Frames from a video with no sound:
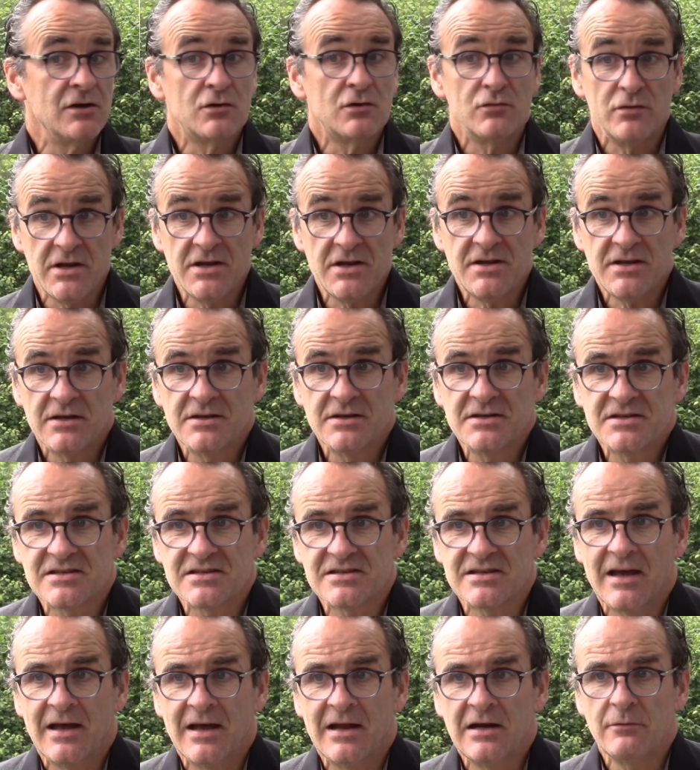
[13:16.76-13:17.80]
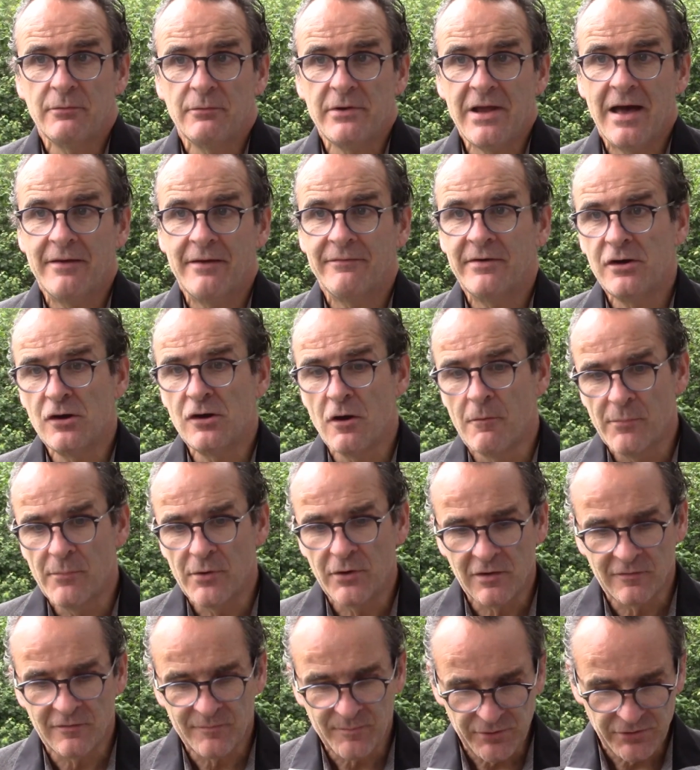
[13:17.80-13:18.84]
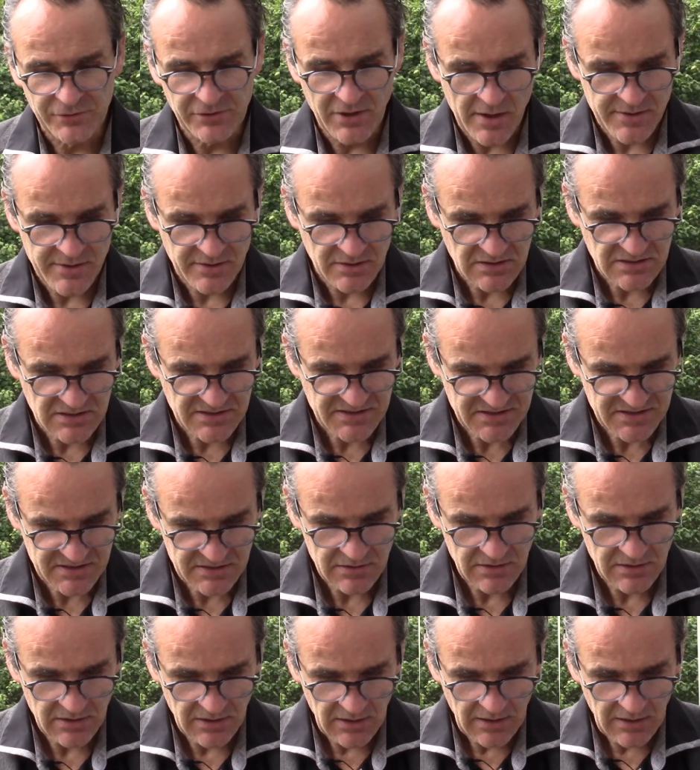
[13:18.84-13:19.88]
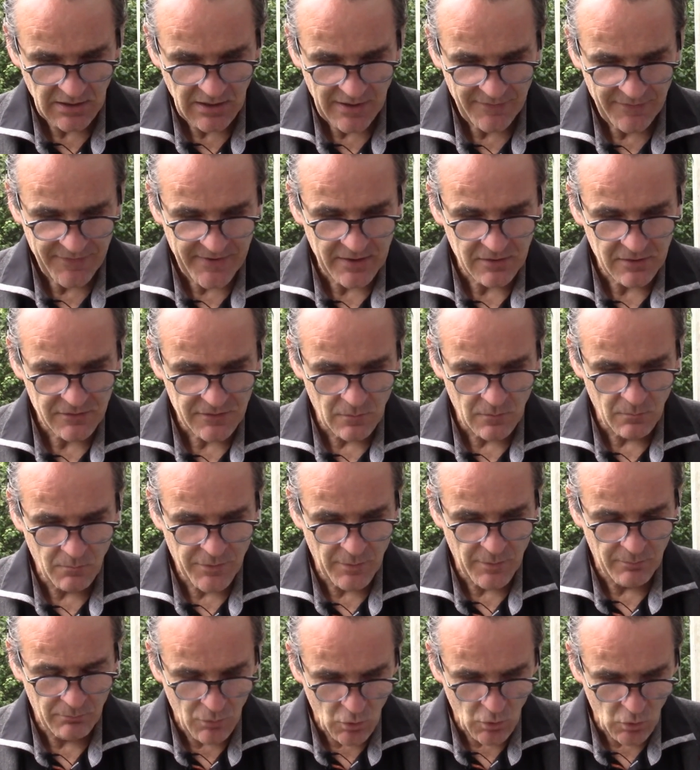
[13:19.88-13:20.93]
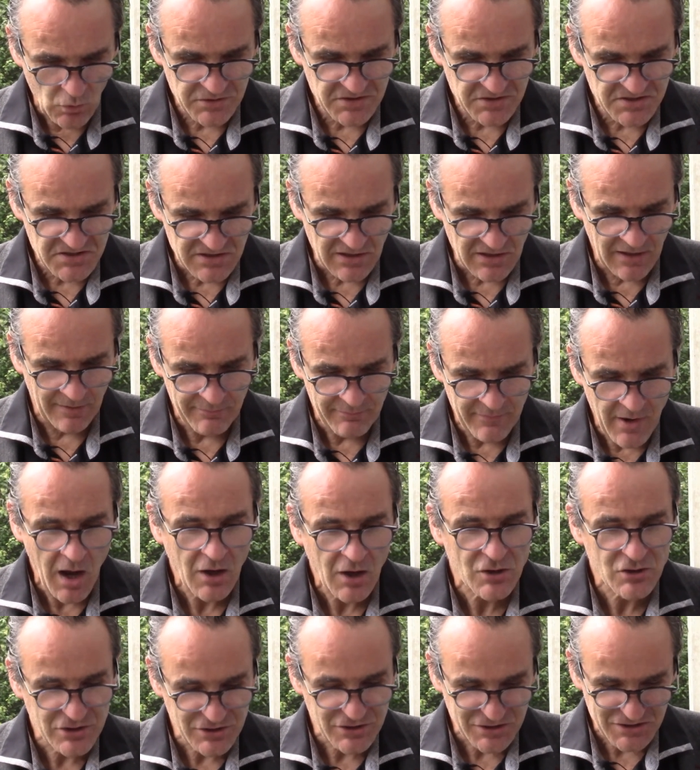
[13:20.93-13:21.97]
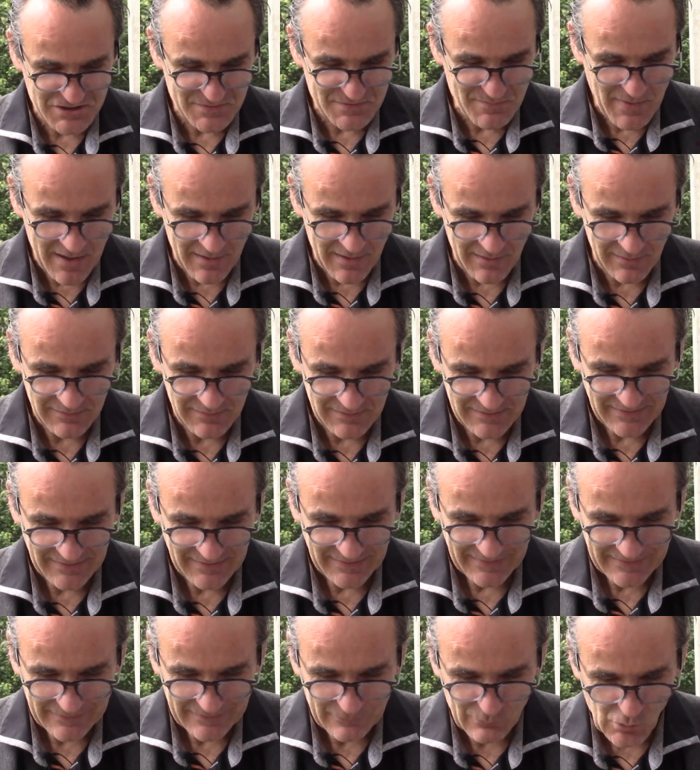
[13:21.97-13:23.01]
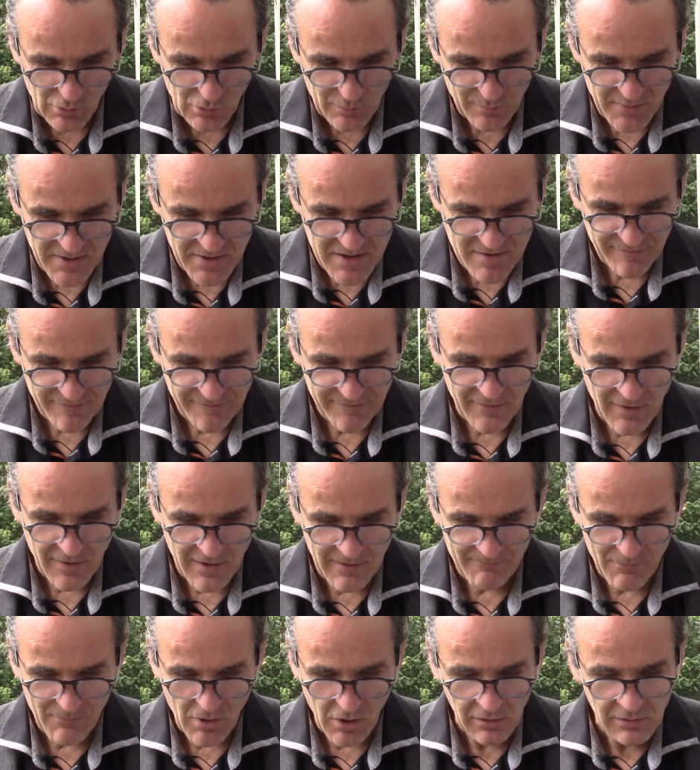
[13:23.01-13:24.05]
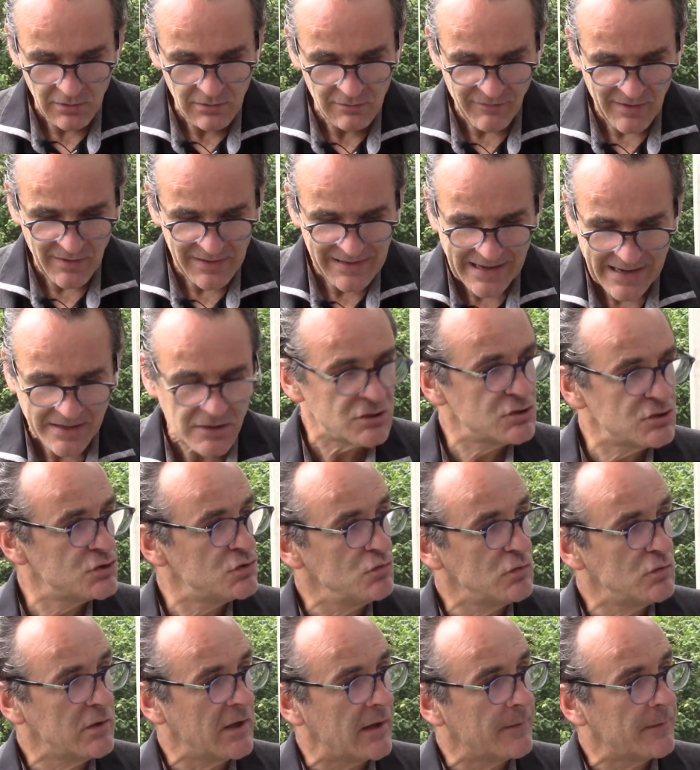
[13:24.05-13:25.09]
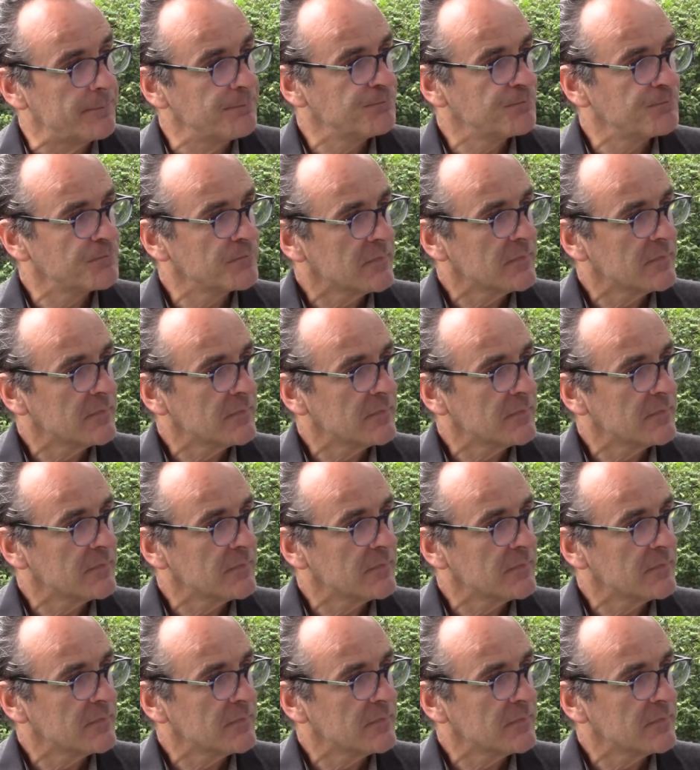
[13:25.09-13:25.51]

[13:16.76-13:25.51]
ingredients, and we have a number of products. I think the, the most obnoxious smell would be from Ulva lactuca.